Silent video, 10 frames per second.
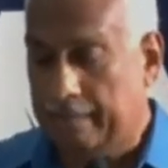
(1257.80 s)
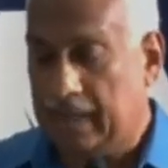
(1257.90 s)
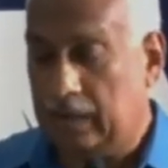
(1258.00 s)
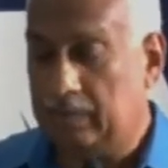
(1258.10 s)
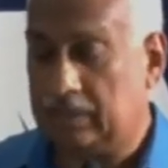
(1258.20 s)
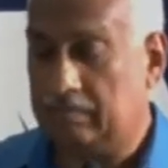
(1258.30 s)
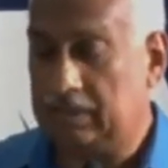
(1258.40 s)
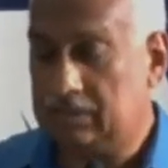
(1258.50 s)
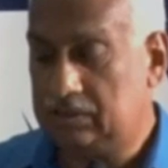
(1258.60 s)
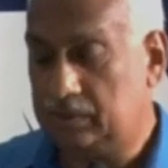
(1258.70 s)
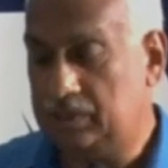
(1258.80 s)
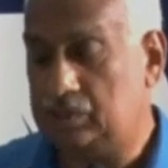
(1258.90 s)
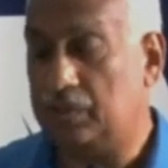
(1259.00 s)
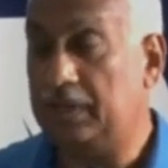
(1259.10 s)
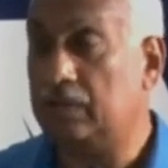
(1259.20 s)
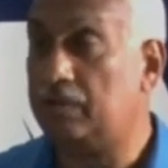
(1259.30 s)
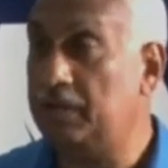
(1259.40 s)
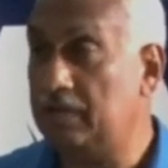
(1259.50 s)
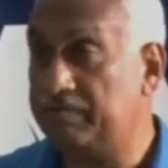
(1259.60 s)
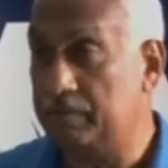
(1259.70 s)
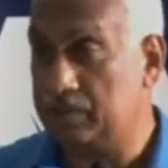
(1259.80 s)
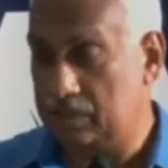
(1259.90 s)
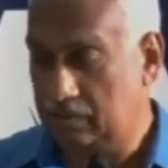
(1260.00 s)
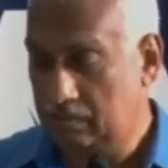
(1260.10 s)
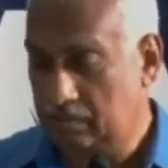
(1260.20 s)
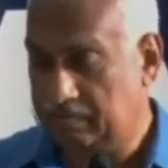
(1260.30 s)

and will commit to ensuring a greener future